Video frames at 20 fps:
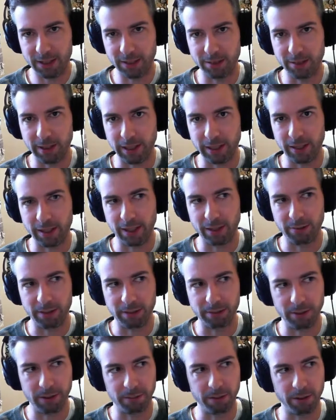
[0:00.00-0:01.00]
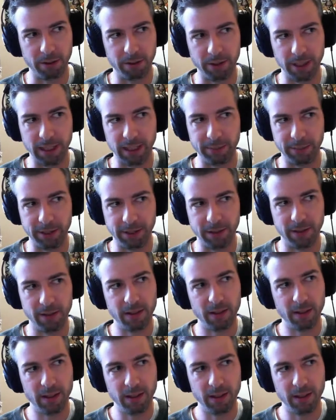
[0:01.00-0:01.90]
So I went with programming.